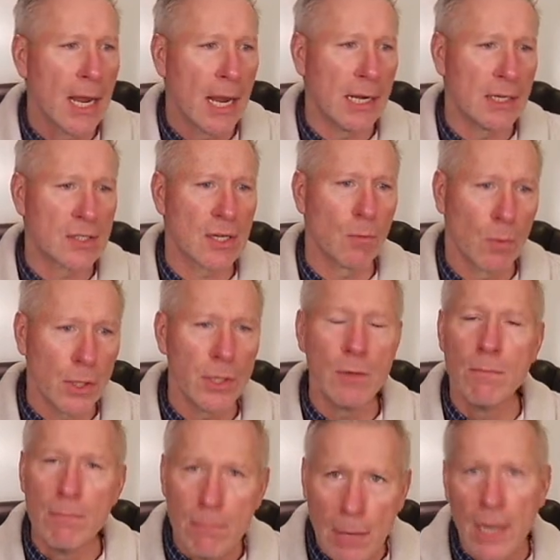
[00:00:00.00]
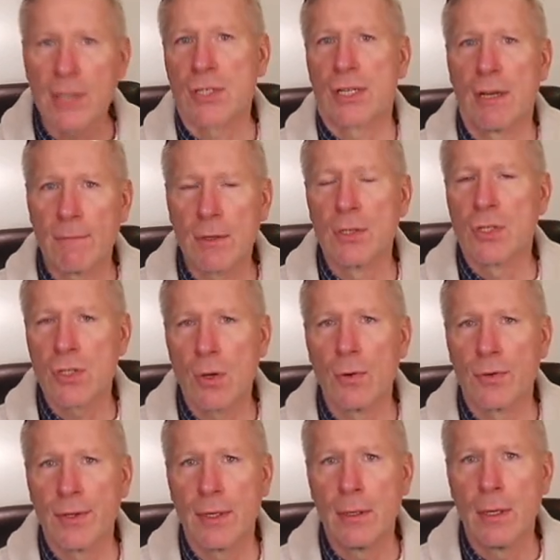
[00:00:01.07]
And he said, well, you must have
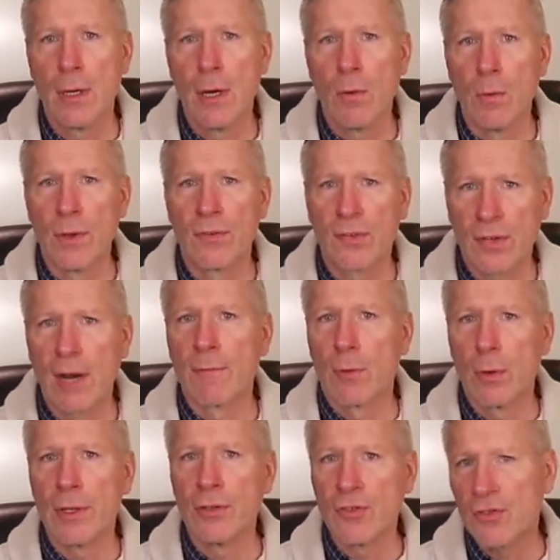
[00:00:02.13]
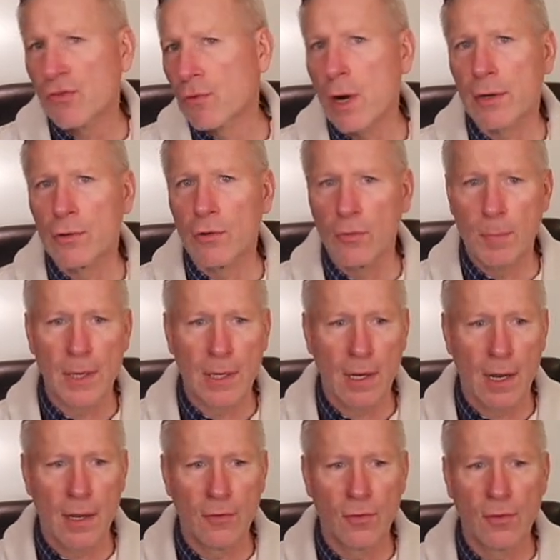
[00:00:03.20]
consulted with several instructors
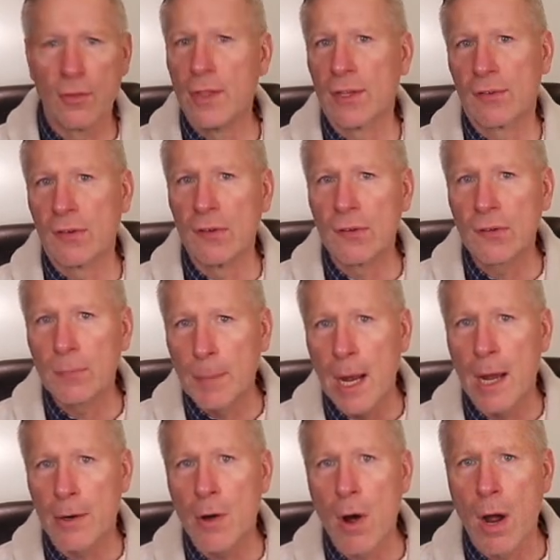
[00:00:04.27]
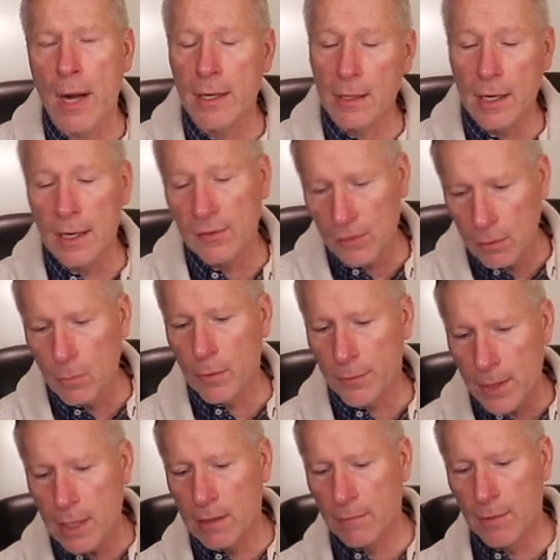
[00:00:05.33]
because this is spot on. And I said, well,
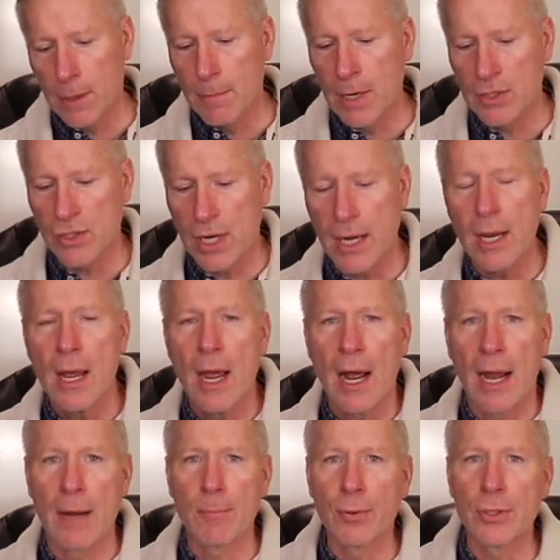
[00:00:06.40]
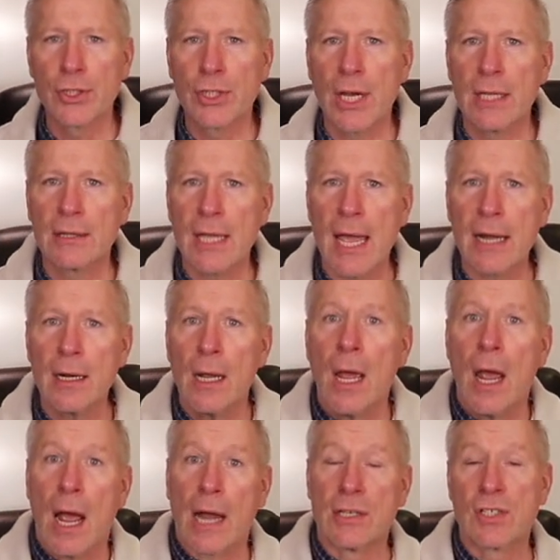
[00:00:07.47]
thank you very much. I, I appreciate that.
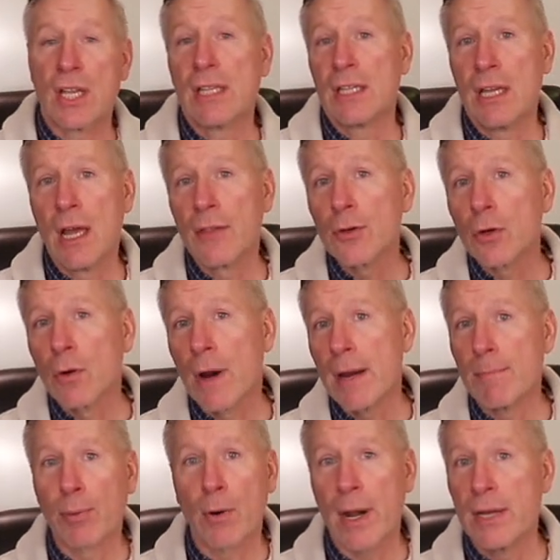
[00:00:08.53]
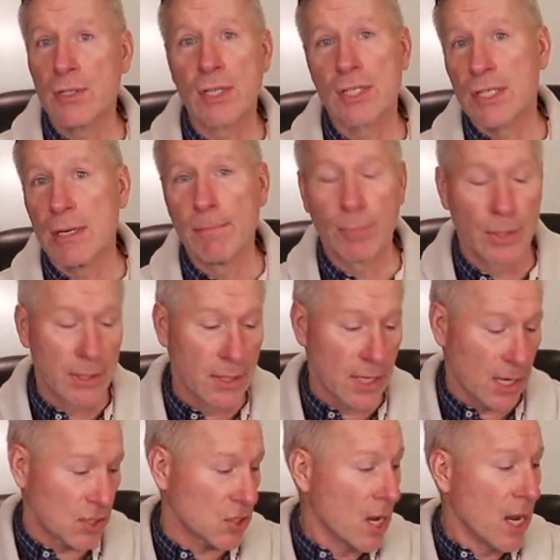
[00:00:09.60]
I'd say the other great praise is simply
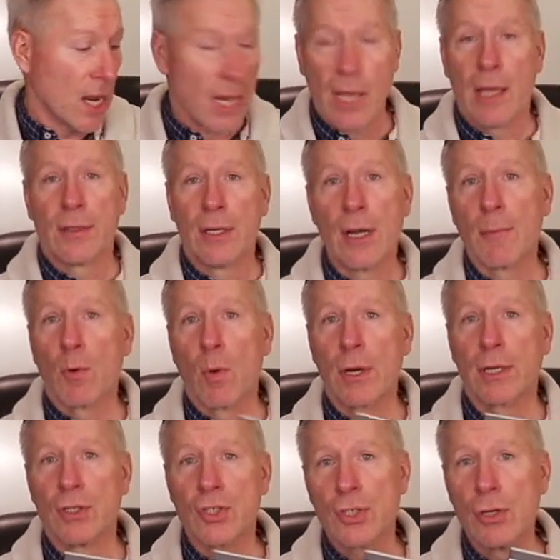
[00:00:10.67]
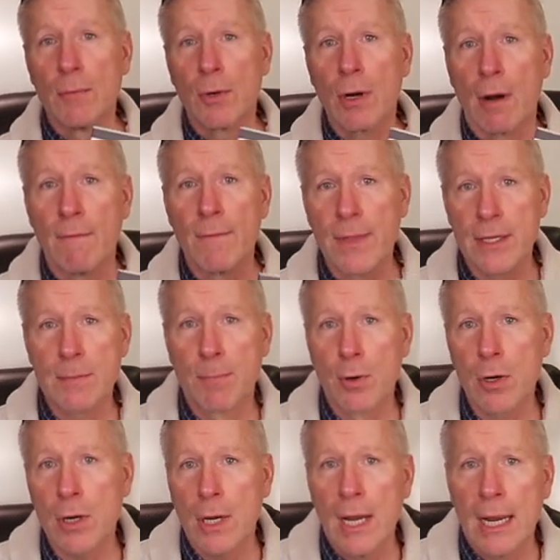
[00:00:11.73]
this. the number one consumer of this
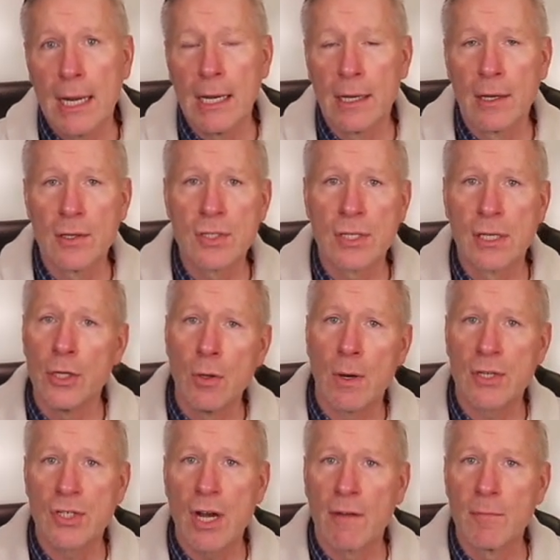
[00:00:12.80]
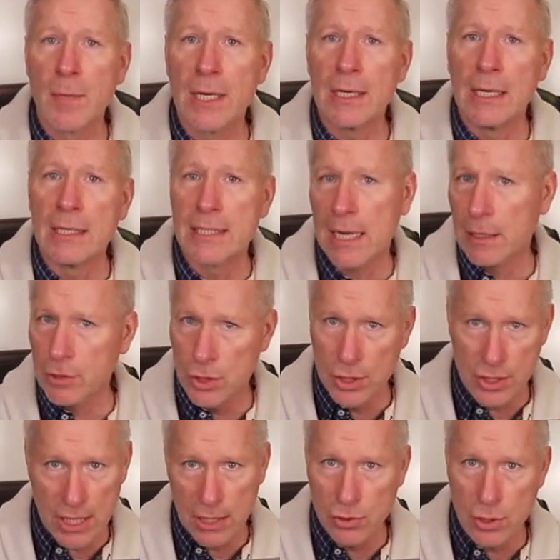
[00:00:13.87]
book is U.S. government
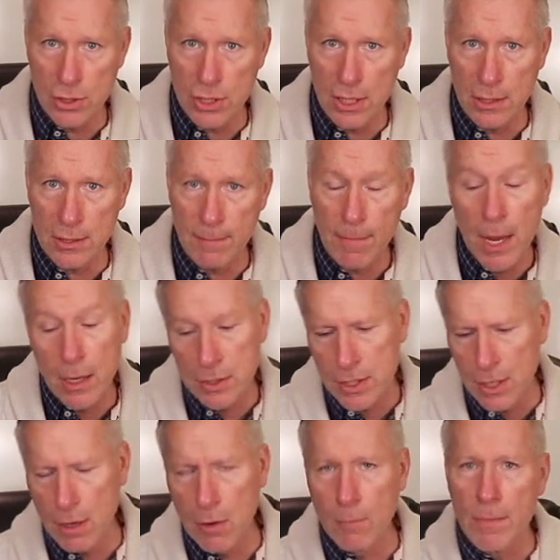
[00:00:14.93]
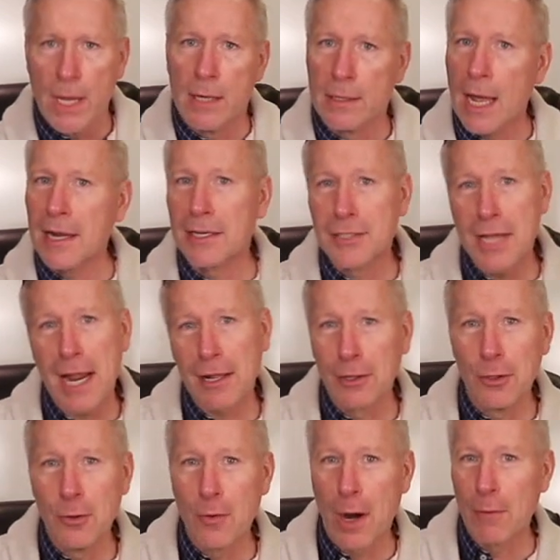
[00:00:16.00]
intelligence agencies. So not
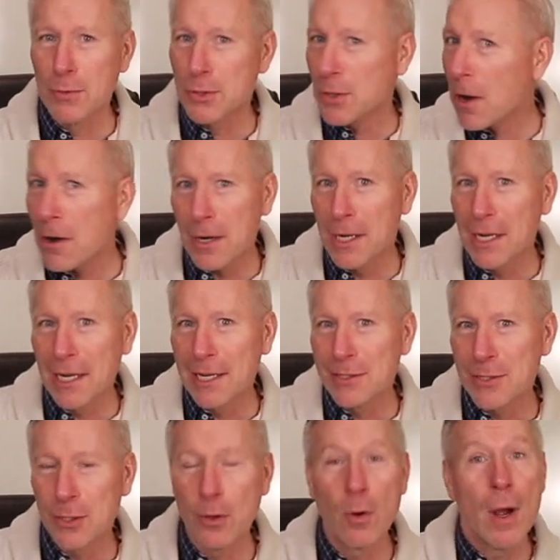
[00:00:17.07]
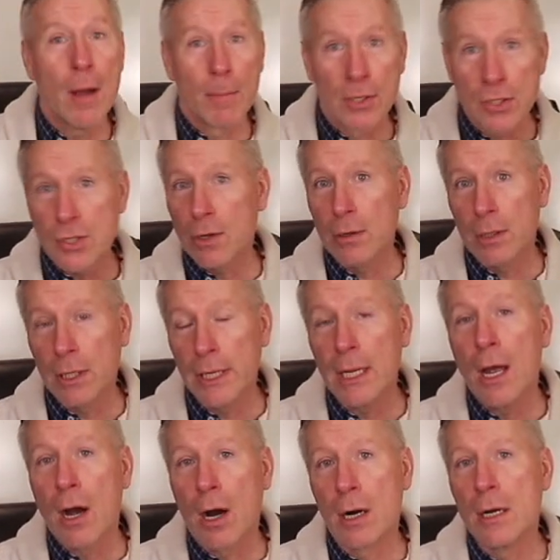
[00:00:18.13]
exactly who I was targeting it to, but certainly
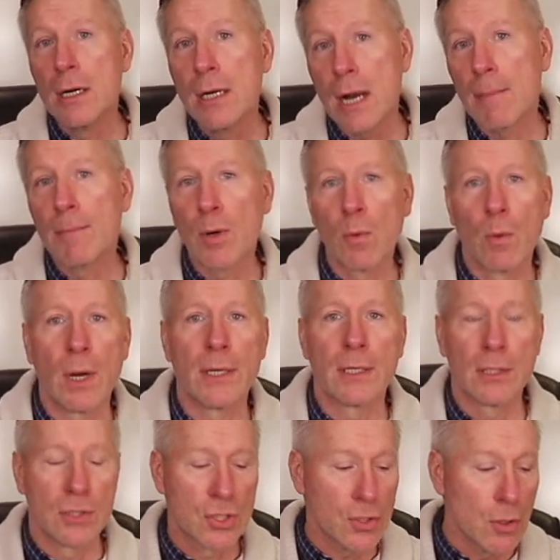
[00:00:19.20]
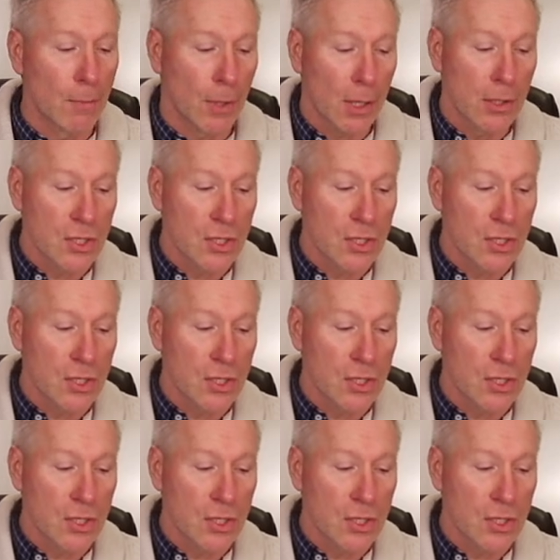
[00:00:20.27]
our number one consumer.